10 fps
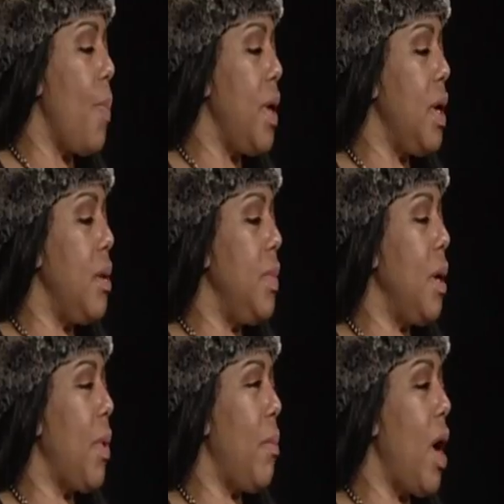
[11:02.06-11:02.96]
and then me
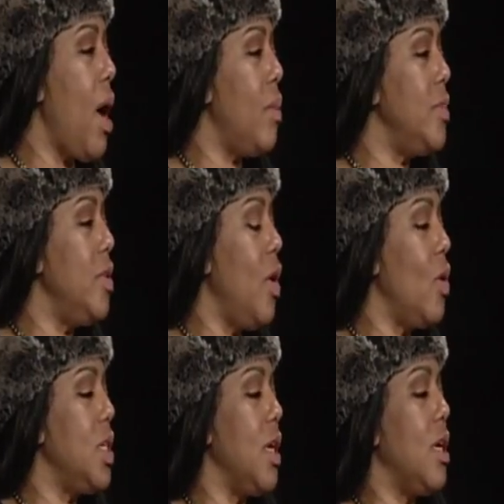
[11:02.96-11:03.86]
and my mom,
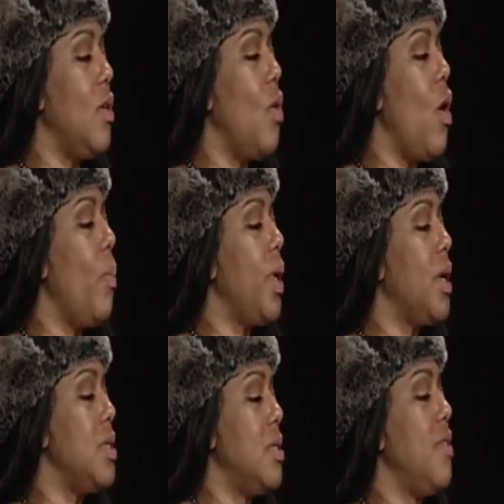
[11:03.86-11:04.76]
didn't get along
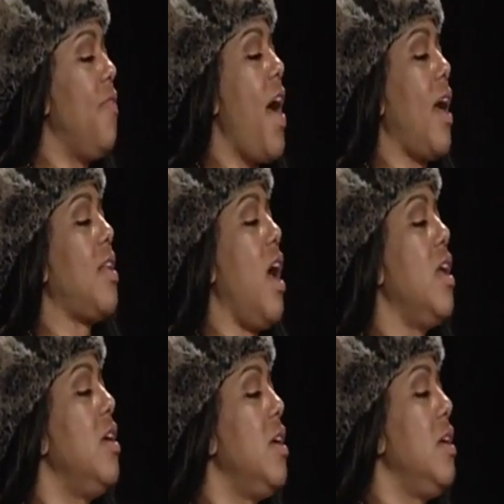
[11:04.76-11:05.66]
because of the fact that
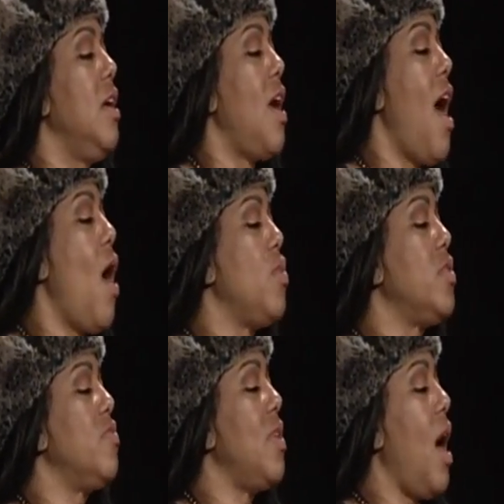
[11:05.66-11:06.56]
I
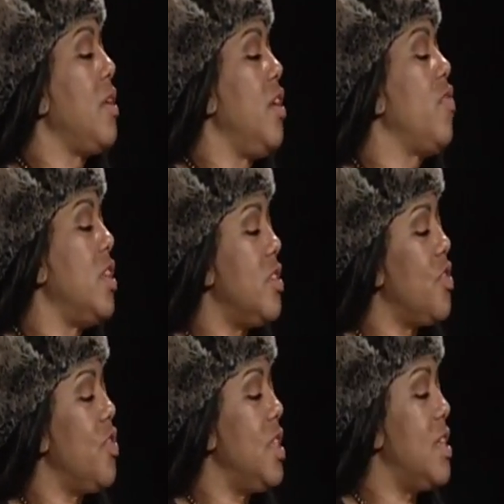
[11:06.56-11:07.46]
was out there running
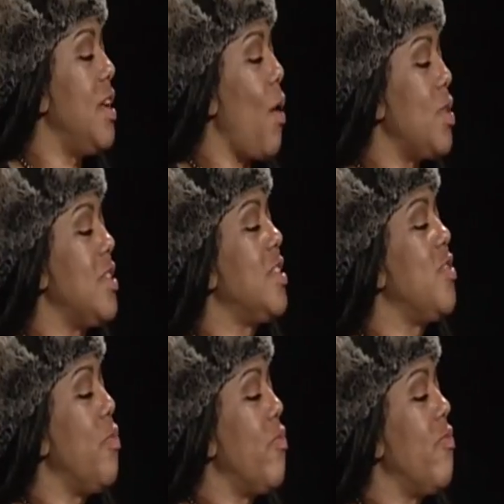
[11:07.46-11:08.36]
streets, and that was just
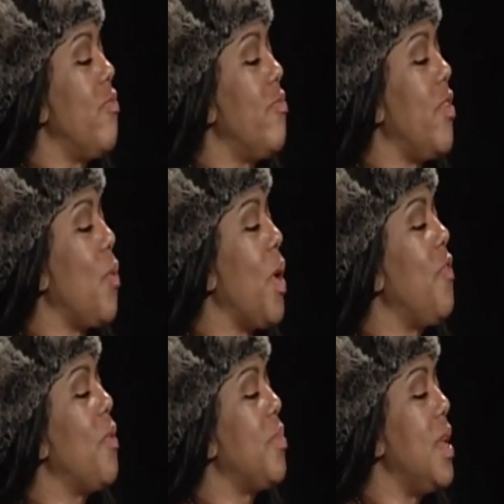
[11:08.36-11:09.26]
to run away
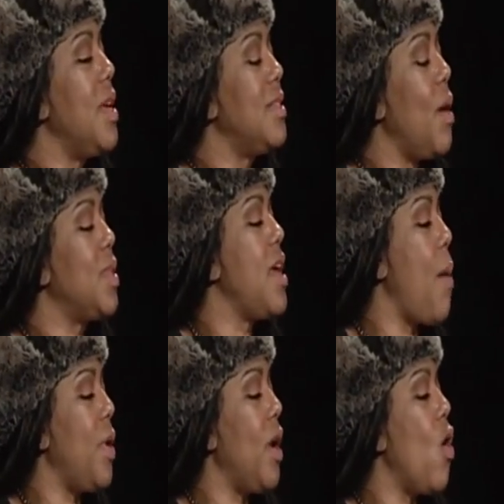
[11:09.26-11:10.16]
from things that was happening at